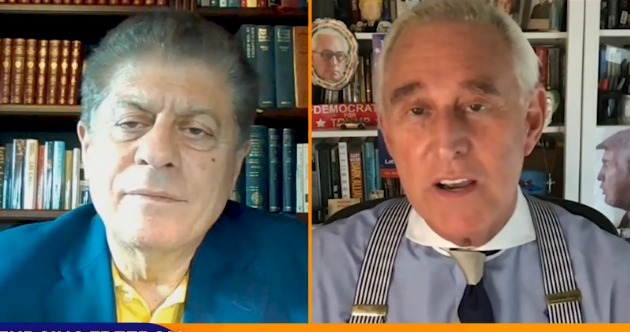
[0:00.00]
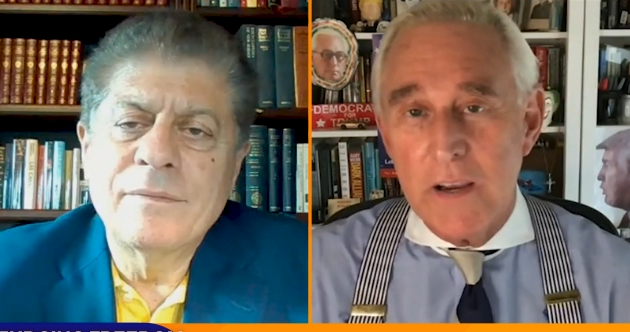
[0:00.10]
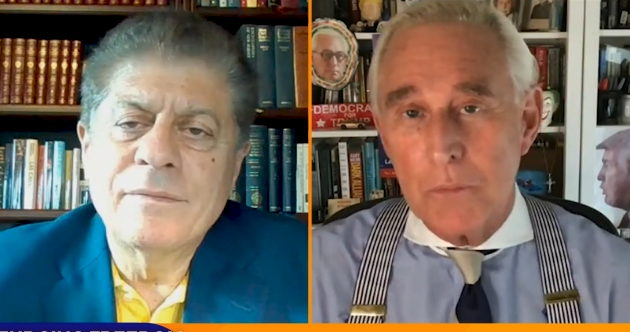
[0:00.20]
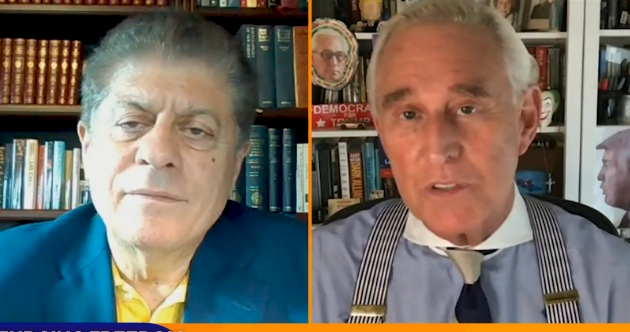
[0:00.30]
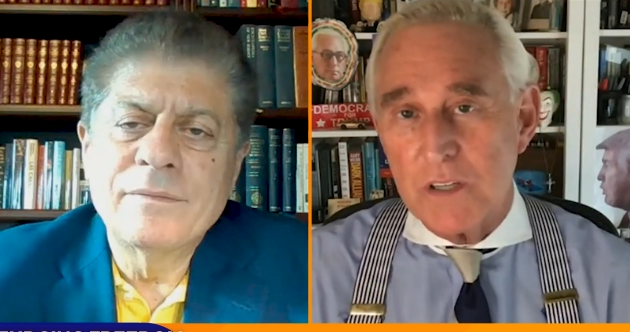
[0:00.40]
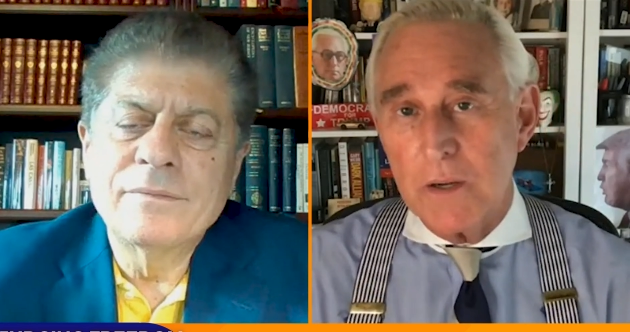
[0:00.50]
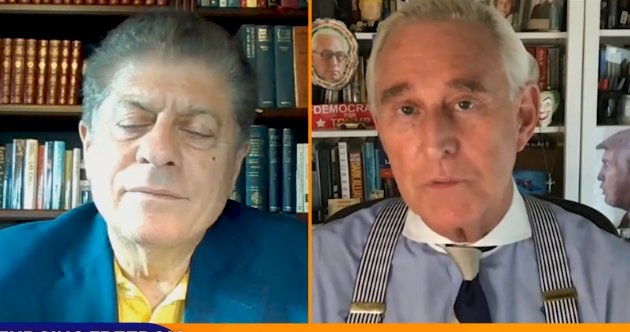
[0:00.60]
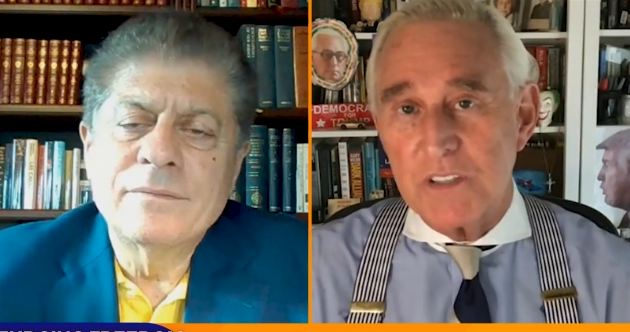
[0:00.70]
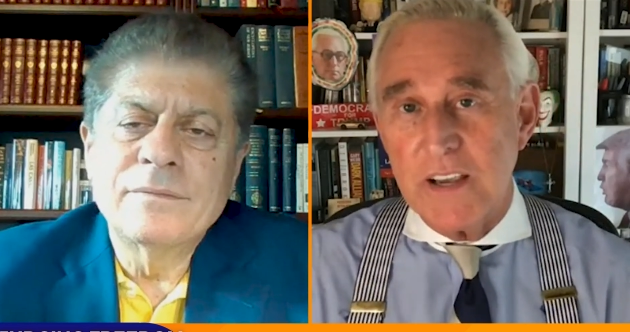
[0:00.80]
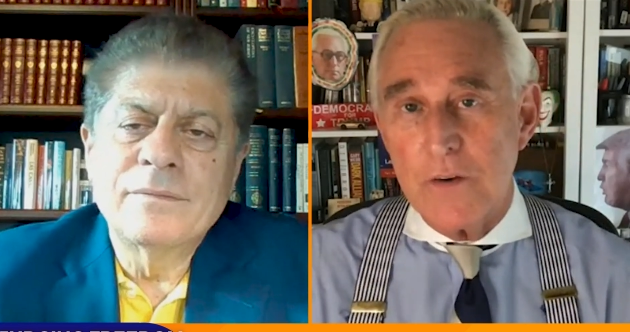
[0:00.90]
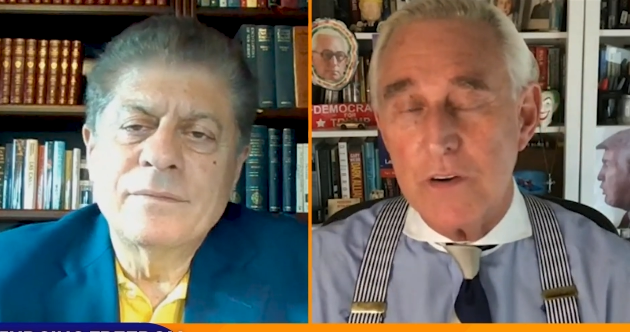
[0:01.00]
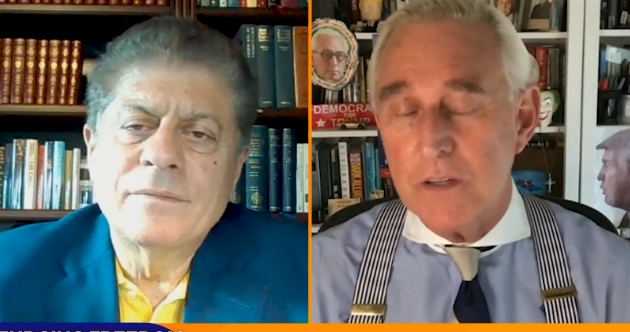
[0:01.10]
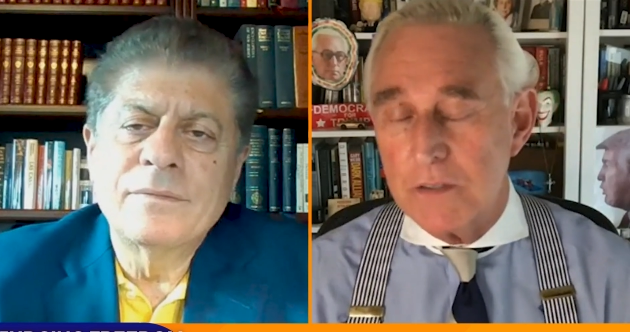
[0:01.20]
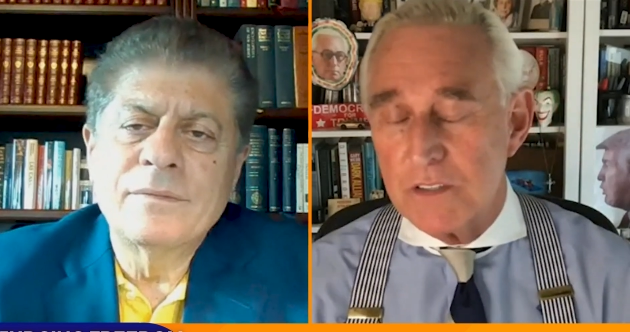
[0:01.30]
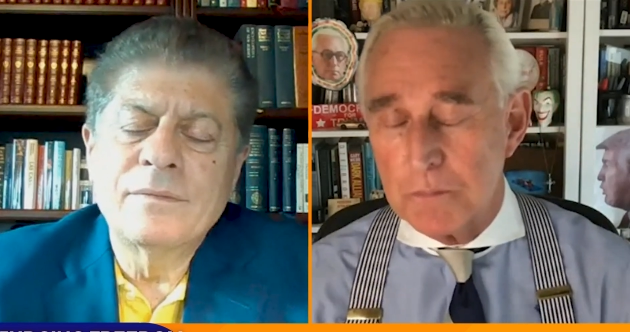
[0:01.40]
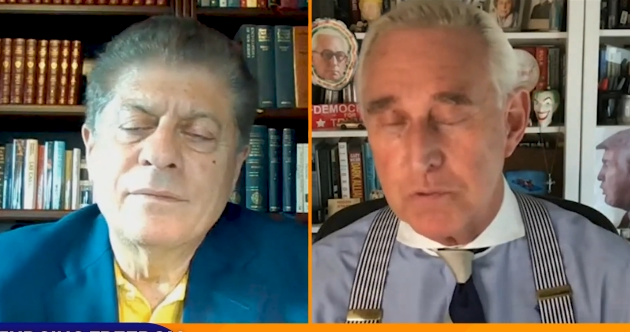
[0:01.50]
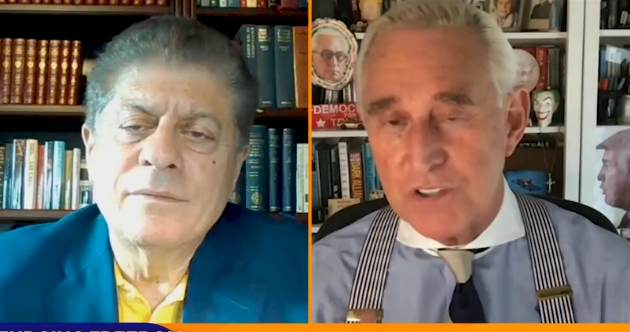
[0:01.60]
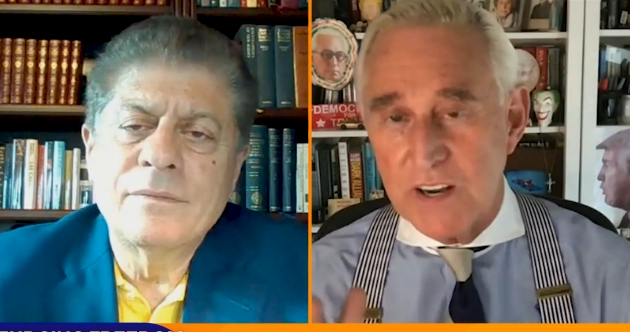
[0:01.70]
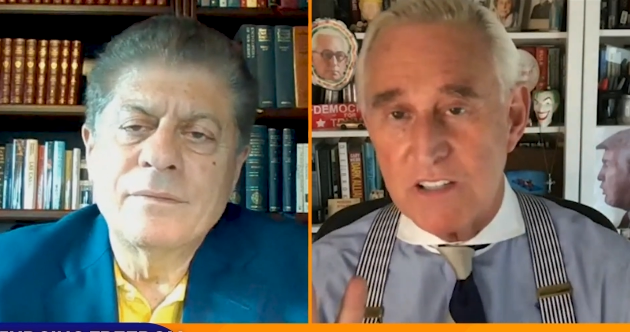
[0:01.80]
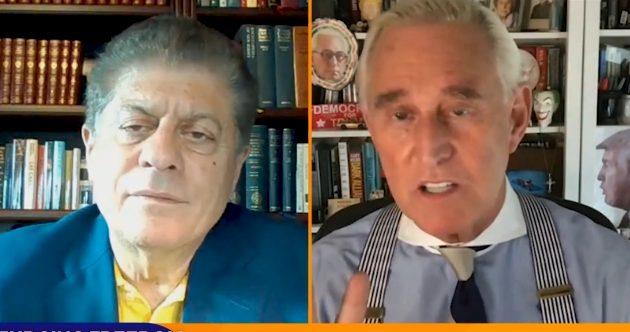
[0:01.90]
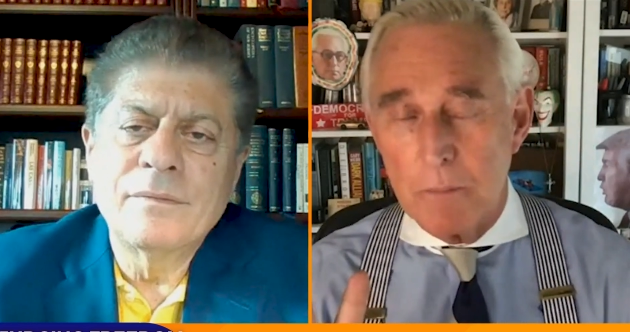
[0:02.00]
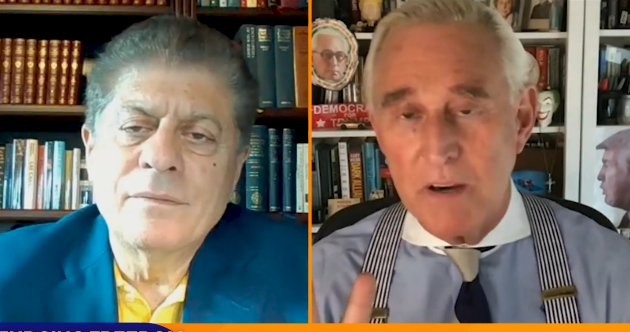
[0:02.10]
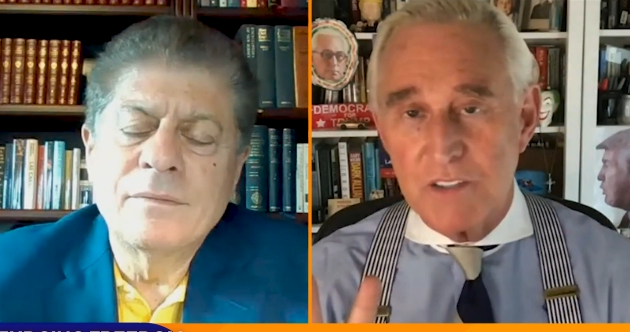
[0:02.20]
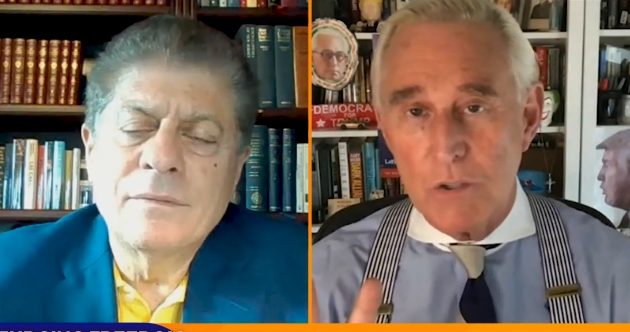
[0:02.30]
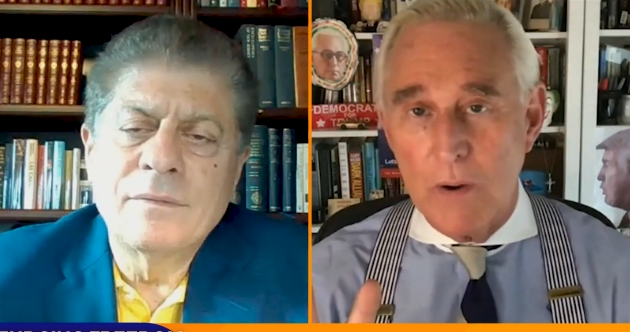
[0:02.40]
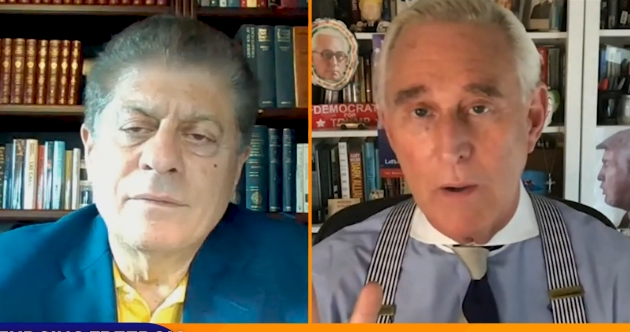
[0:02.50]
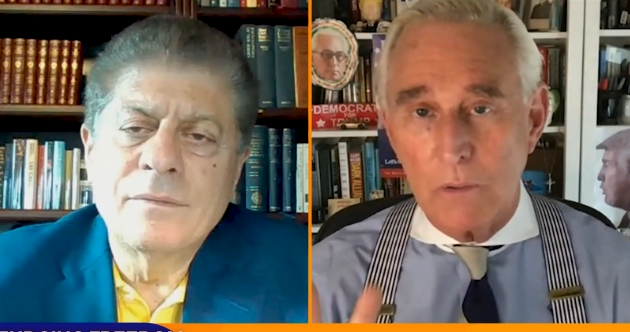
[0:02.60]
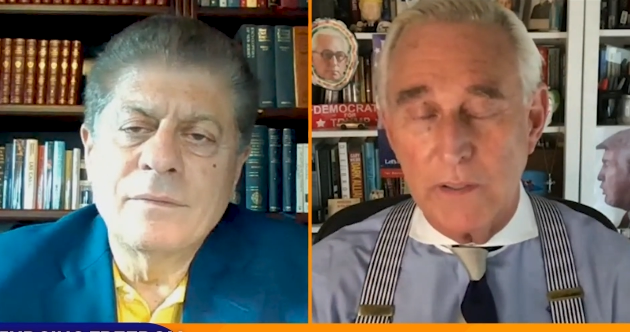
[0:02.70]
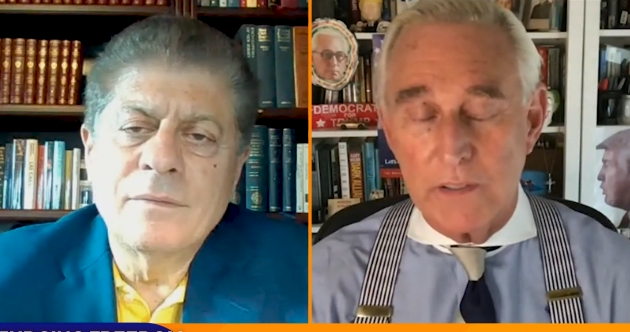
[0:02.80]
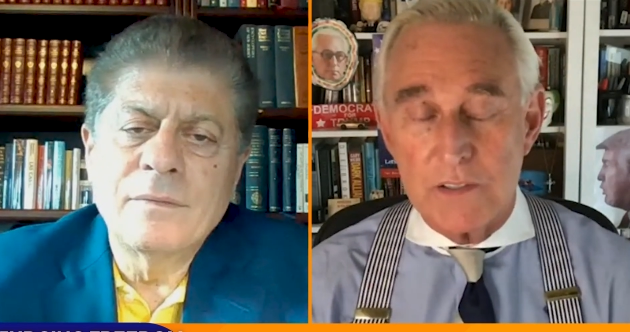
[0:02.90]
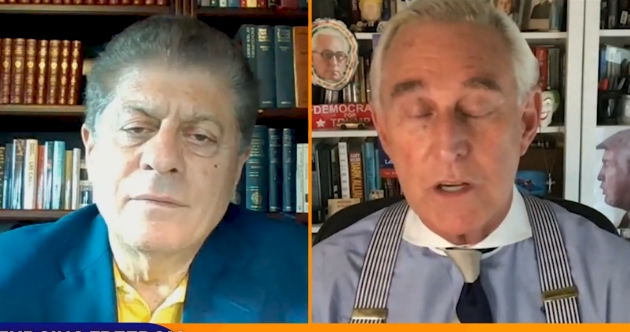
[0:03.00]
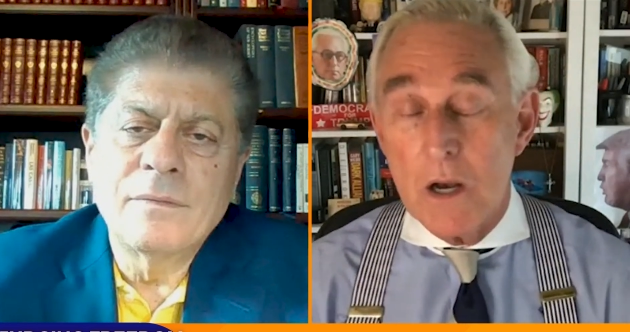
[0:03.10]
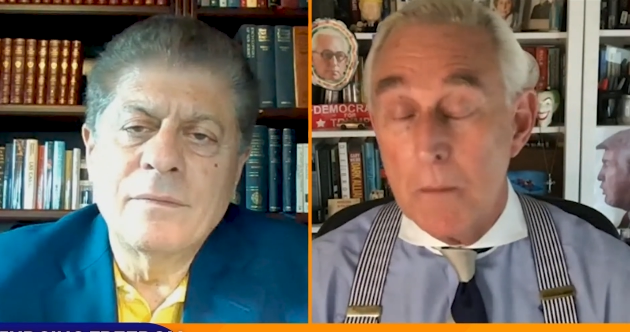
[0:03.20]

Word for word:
Speaker 1: It was it was carried precisely by two outlets,